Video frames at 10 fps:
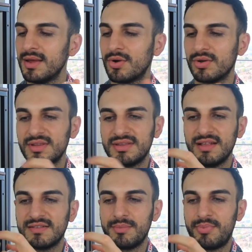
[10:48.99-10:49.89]
Got the
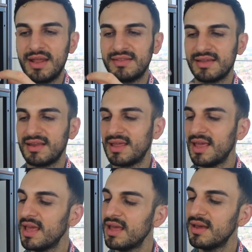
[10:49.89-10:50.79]
Diesel branding in
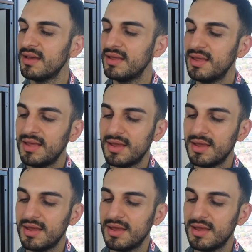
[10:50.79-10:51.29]
here.